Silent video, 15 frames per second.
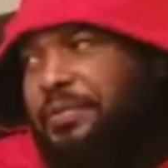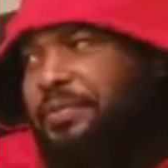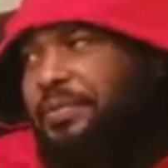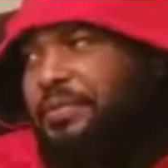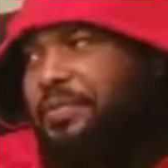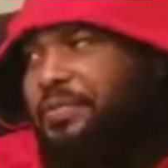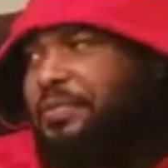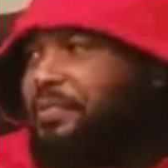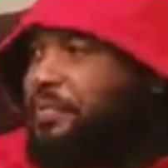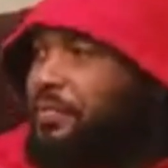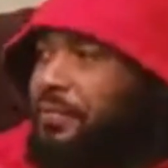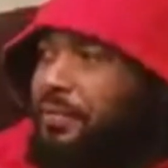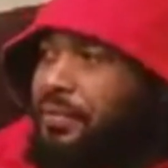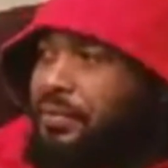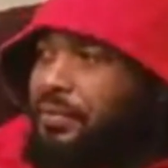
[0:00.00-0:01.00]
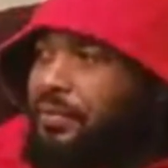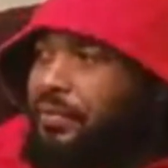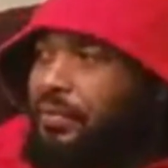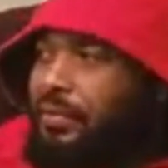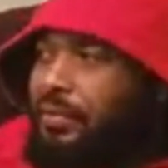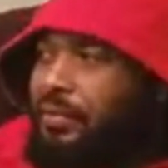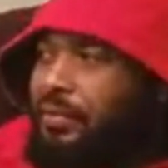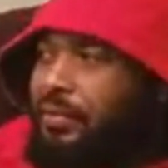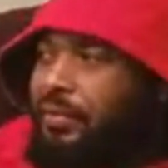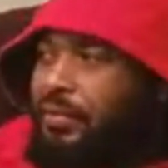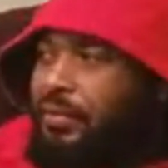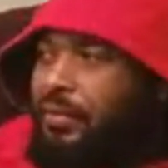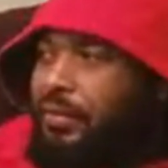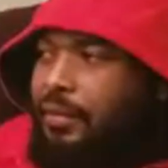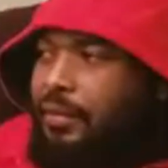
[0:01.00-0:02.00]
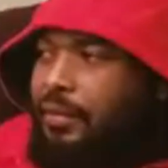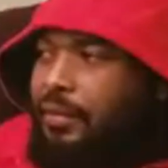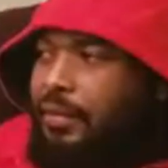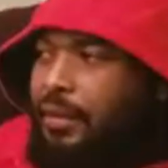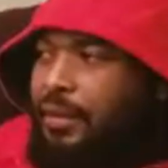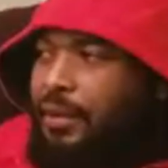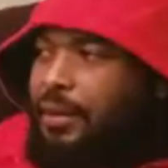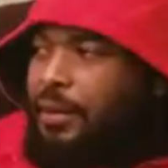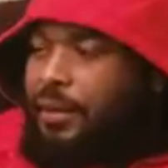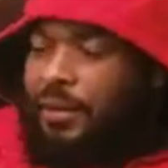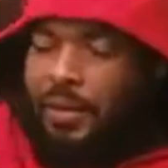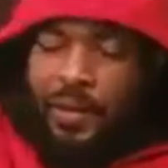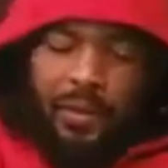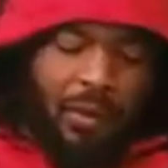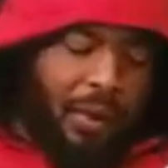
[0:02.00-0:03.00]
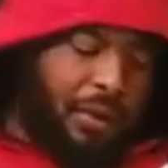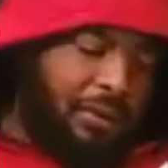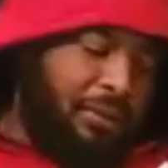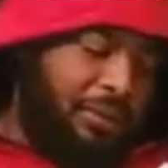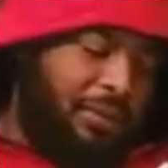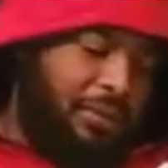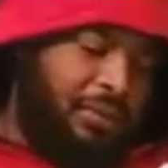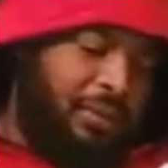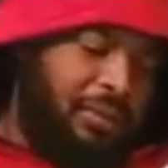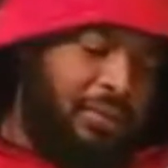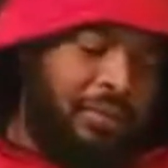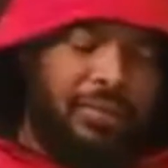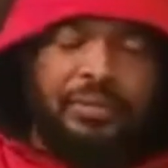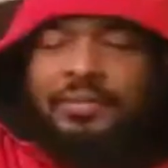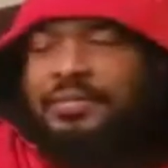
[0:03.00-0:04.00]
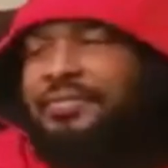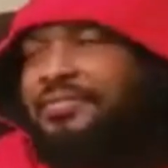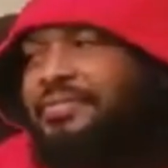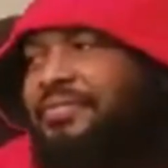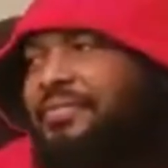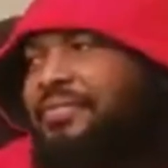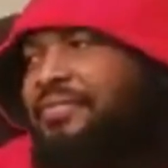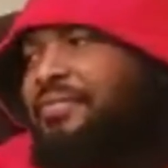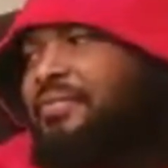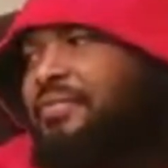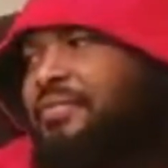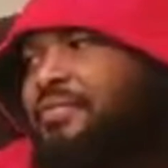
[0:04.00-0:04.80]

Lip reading: The person shown says nothing.